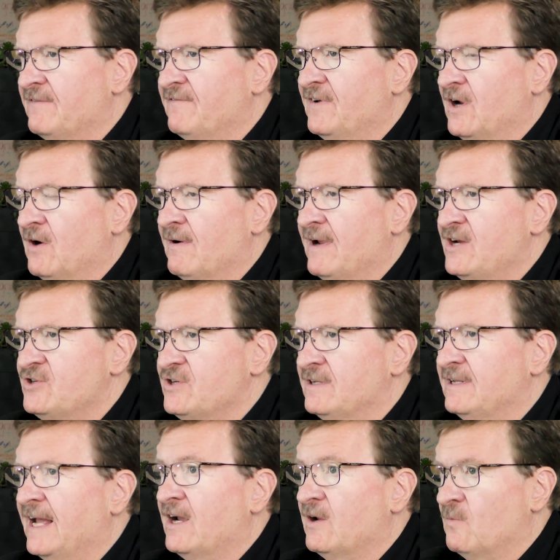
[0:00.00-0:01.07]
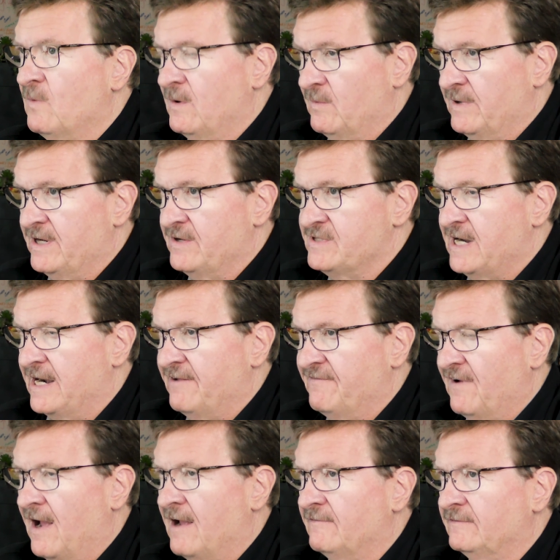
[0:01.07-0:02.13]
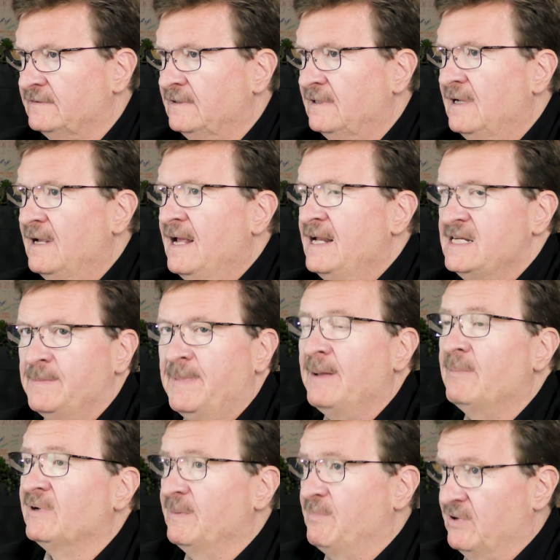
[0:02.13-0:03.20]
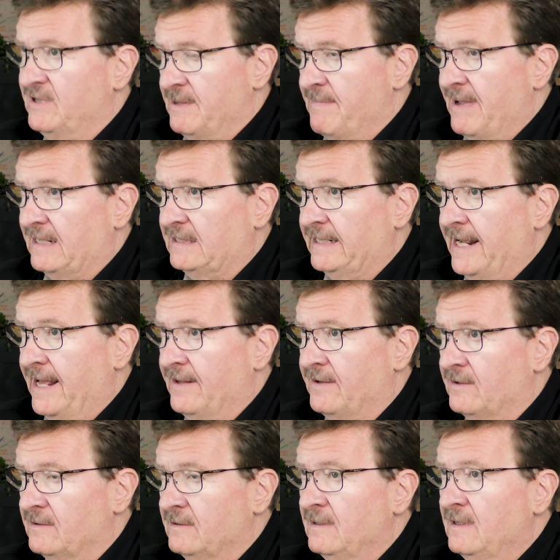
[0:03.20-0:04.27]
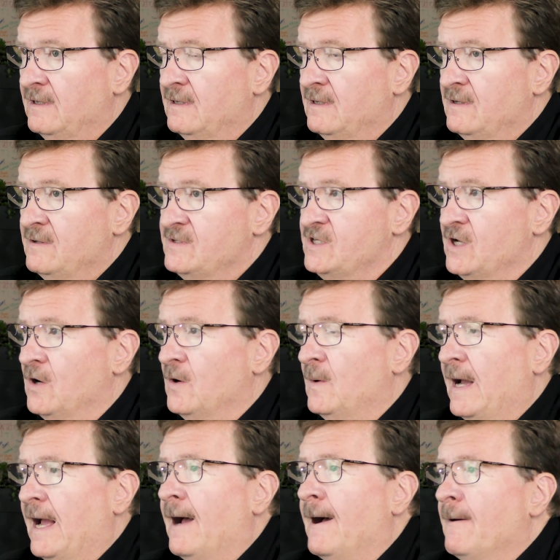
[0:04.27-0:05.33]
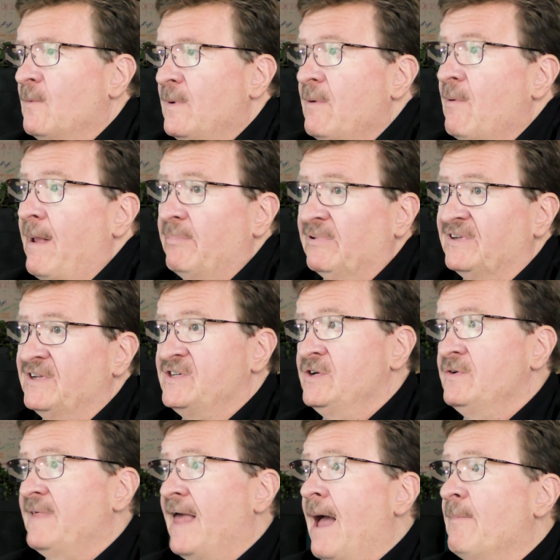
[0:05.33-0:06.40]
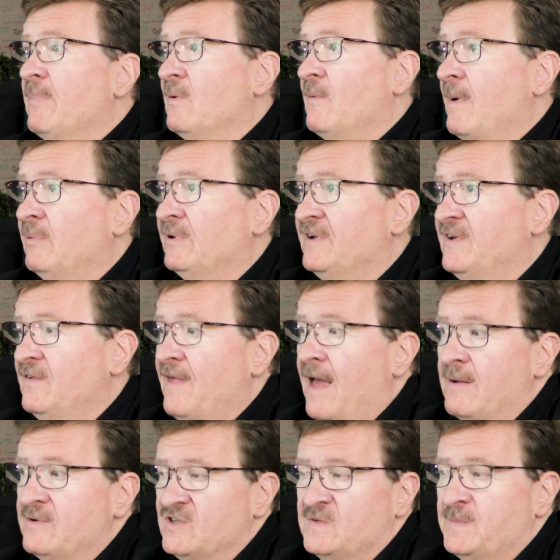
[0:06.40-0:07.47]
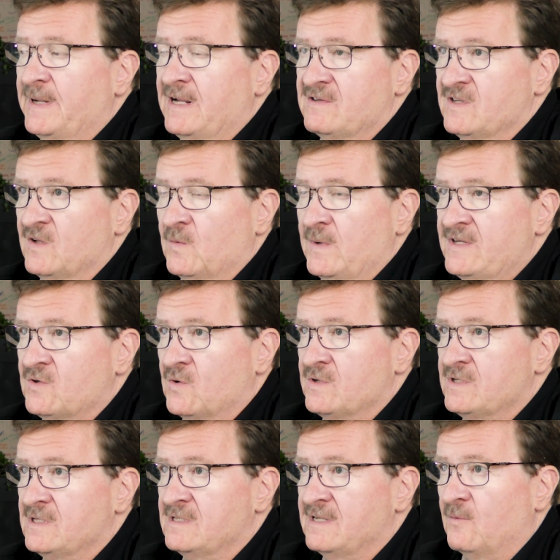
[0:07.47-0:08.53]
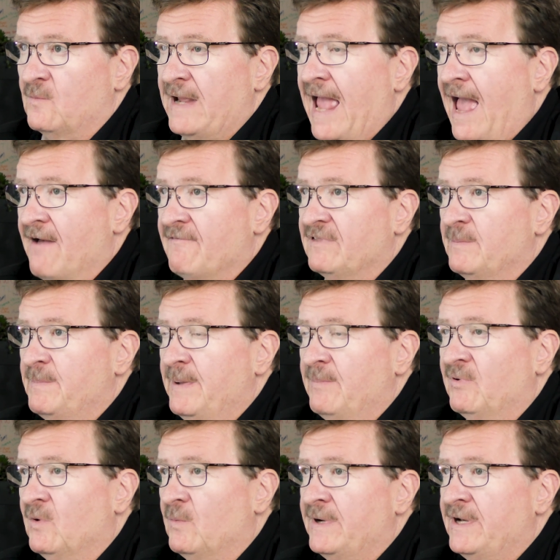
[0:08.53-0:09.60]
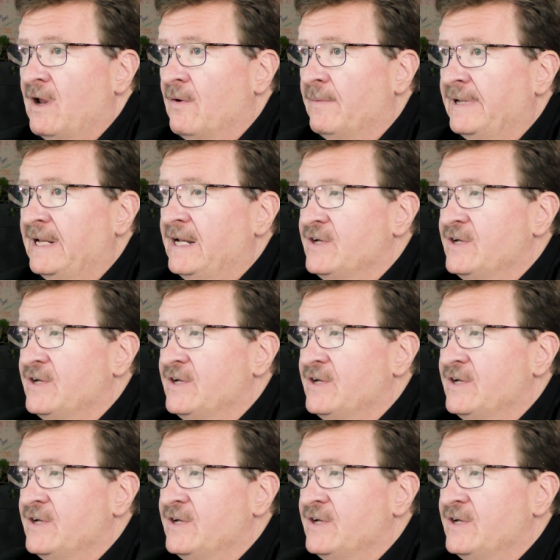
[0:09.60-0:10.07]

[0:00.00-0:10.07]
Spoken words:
configuration that could run Windows 95 to be able to put them back together. So we were able to do that, but we were able to do that just because of the resources that we have and the people that we know in the